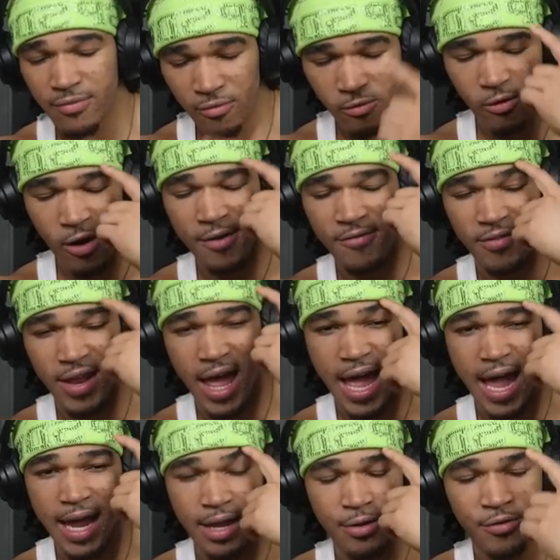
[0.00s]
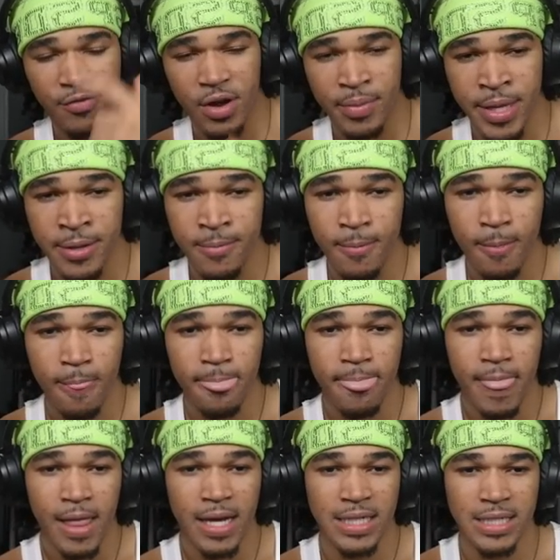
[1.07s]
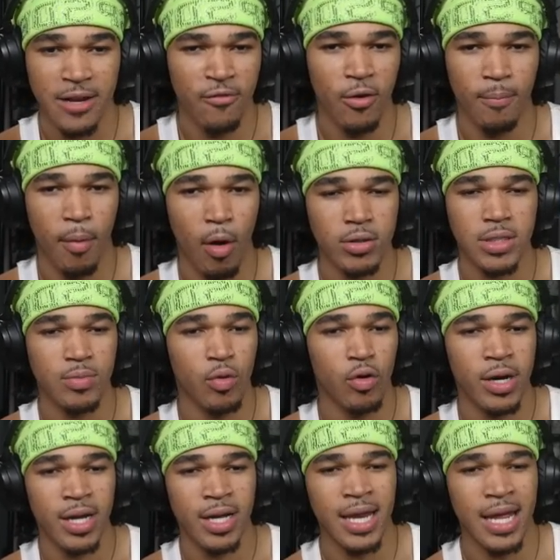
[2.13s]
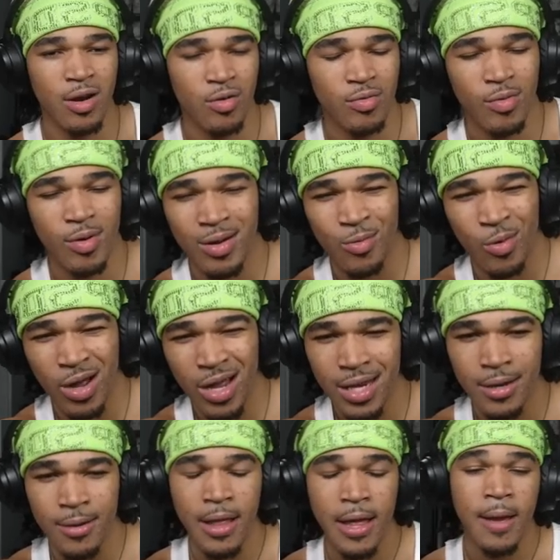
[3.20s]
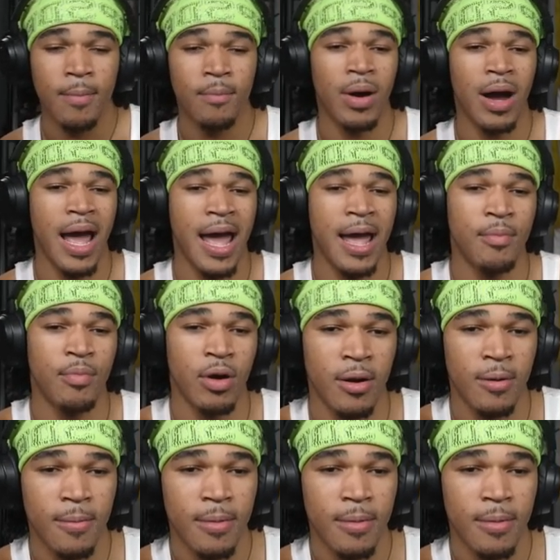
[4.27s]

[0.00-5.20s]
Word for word: Red flag, you feel me? Because she from Baltimore, nigga, they don't, wait, what? But hey, bro.